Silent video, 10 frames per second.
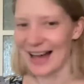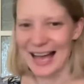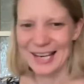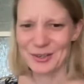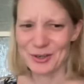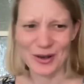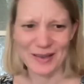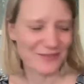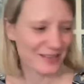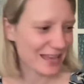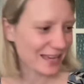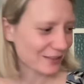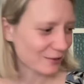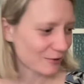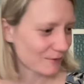I don't know. I feel
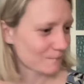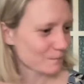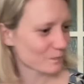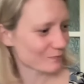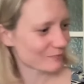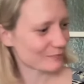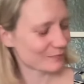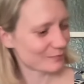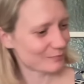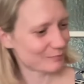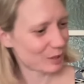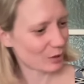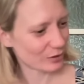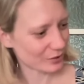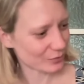like the
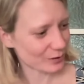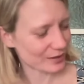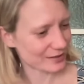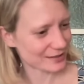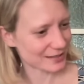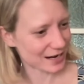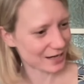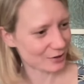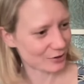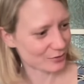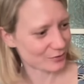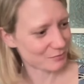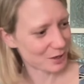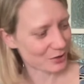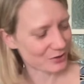Polish words that I know the
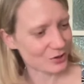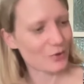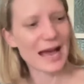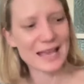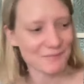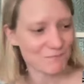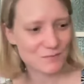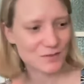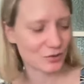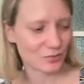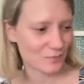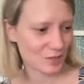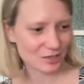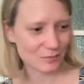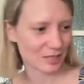most. So
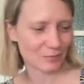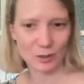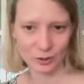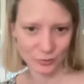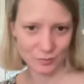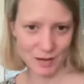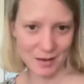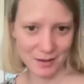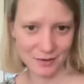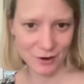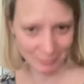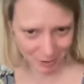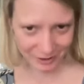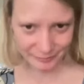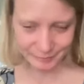she speaks Polish with my
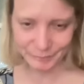grandma.